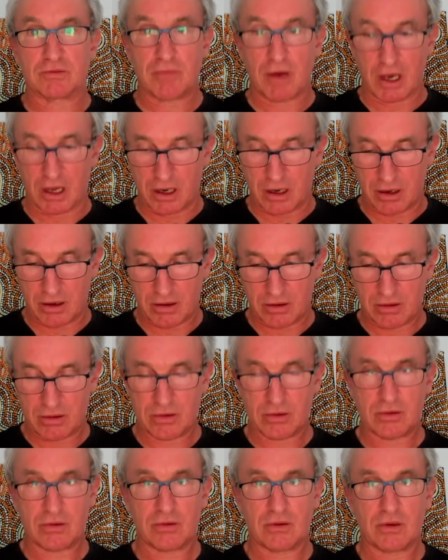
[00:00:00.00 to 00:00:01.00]
made.
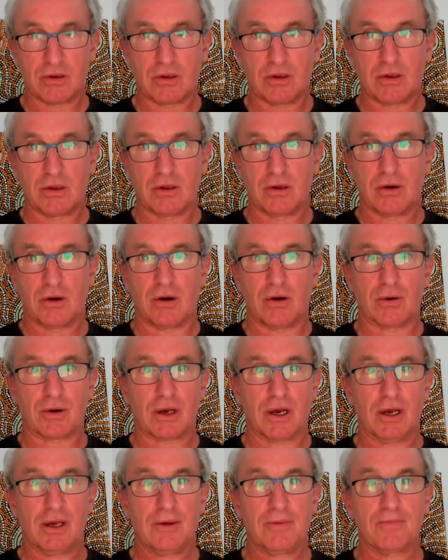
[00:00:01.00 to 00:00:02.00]

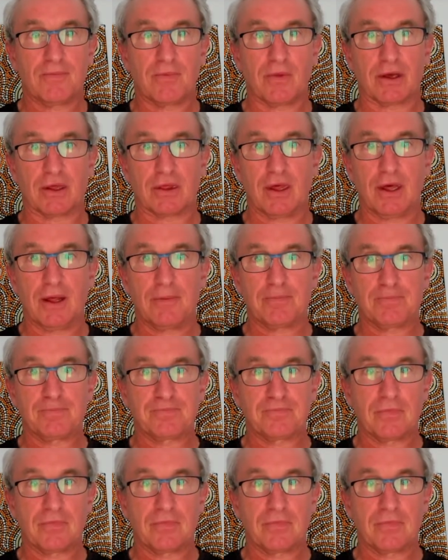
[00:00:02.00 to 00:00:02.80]
Okay, like that.